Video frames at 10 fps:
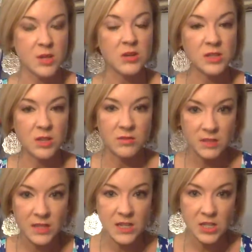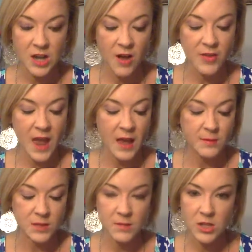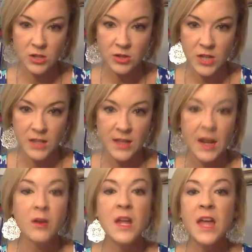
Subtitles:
new consultant section on the app, so make sure you check that out.